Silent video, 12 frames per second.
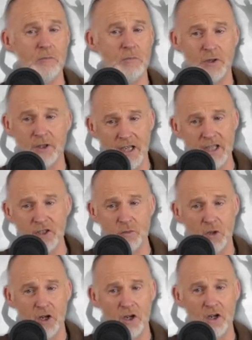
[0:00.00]
But
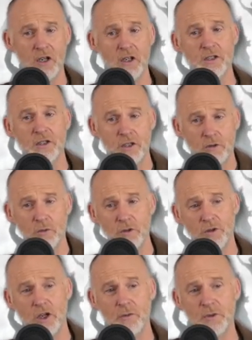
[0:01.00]
guess what? You
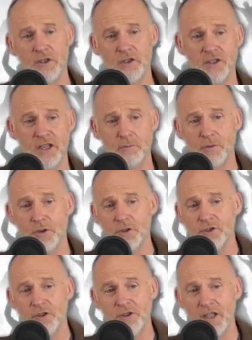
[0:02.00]
will not be the same
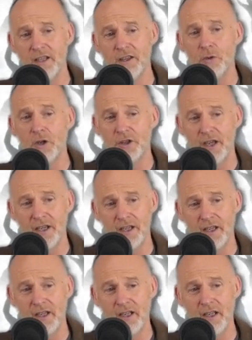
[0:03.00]
person, and neither will
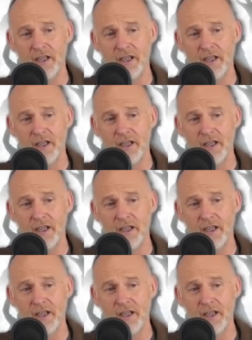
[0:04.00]
they.